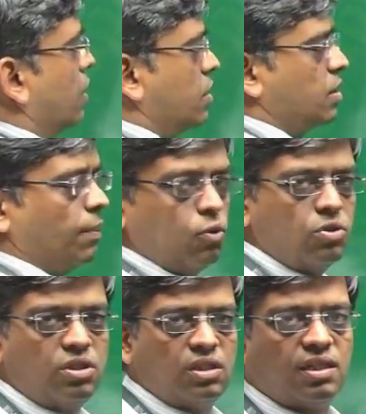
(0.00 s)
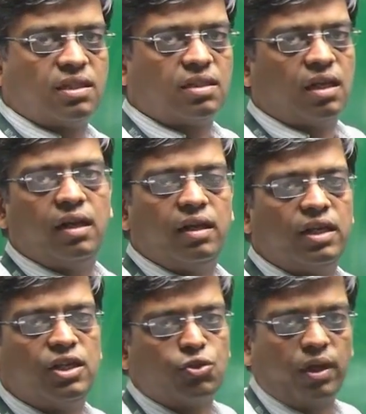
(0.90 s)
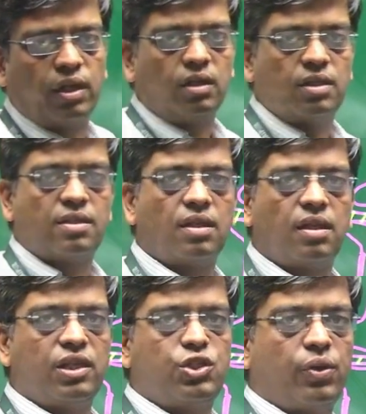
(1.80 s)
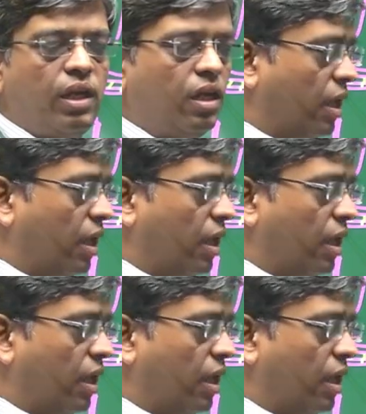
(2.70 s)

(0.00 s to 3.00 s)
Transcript: Suppose this is a knee joint.